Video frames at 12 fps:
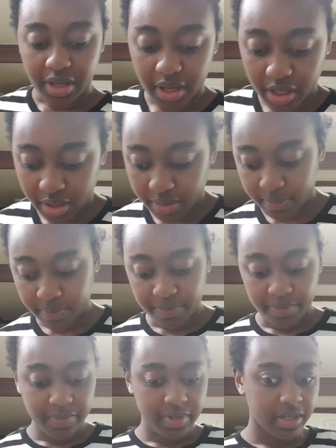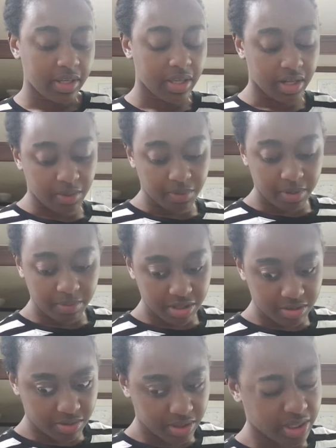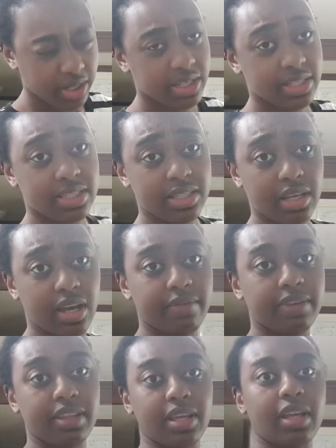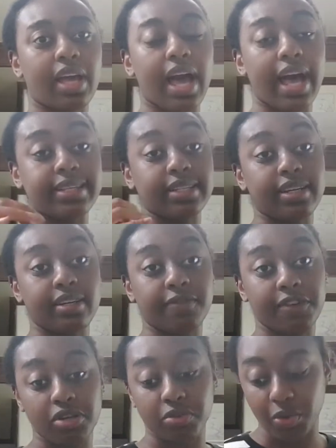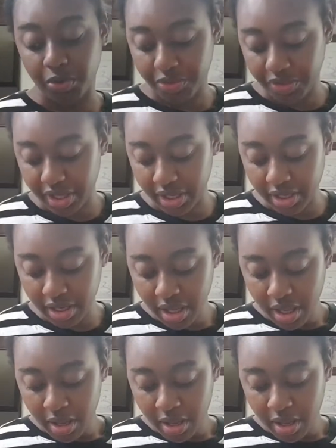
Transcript: Um, and I want to make sure that I can see everything as an individual thing.